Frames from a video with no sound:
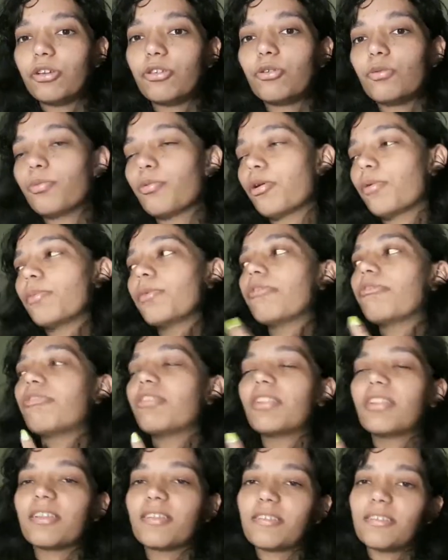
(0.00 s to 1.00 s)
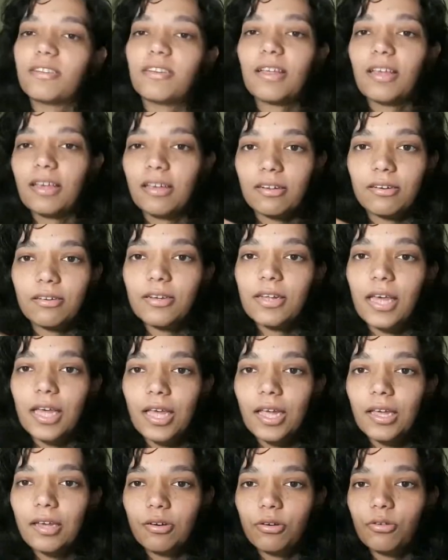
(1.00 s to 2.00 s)
you'll probably read this in like a
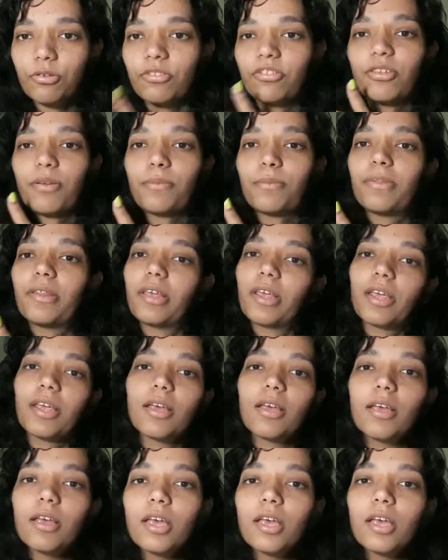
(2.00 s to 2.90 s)
day or something.